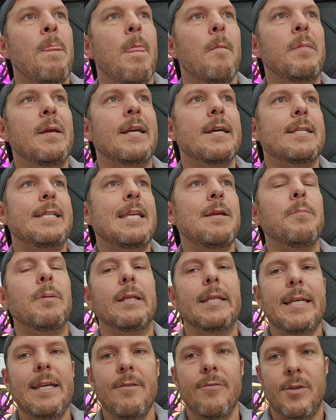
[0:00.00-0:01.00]
because he
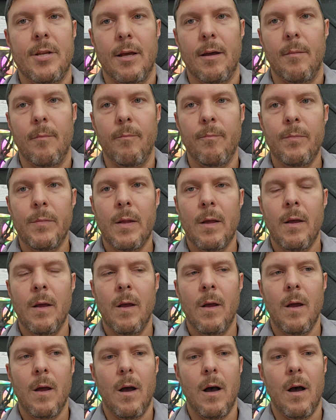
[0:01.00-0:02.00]
believed him.
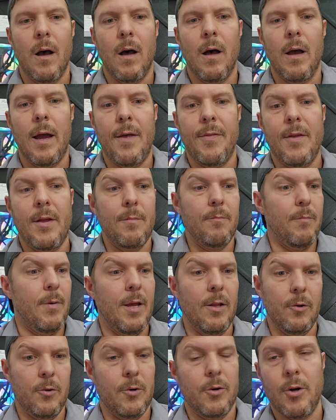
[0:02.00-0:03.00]
And then
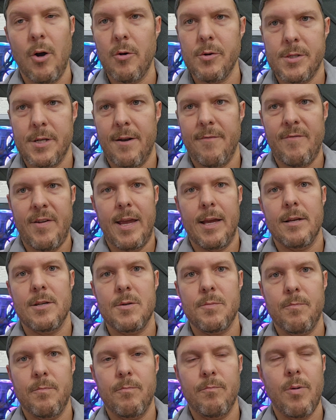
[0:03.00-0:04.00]
Hitler goes and
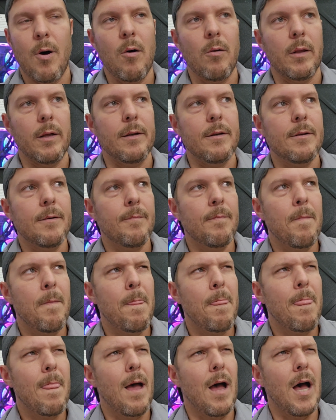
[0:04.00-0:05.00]
invades Poland.
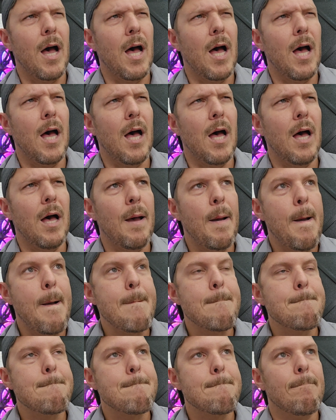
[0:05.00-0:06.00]
Why
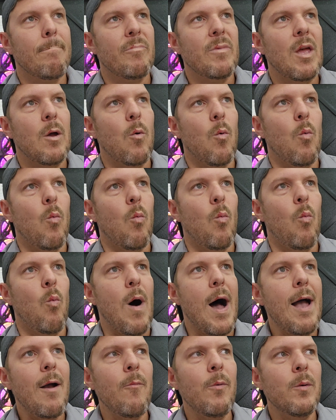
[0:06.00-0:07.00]

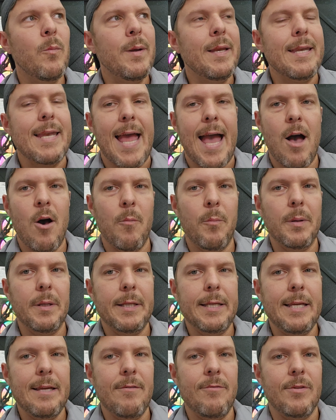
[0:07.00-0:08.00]
would we now
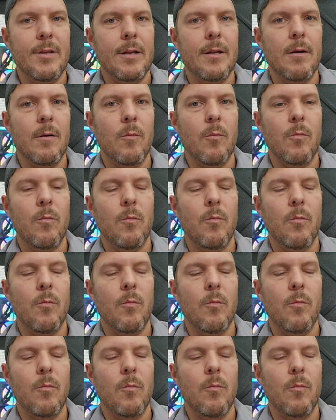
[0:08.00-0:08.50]
believe that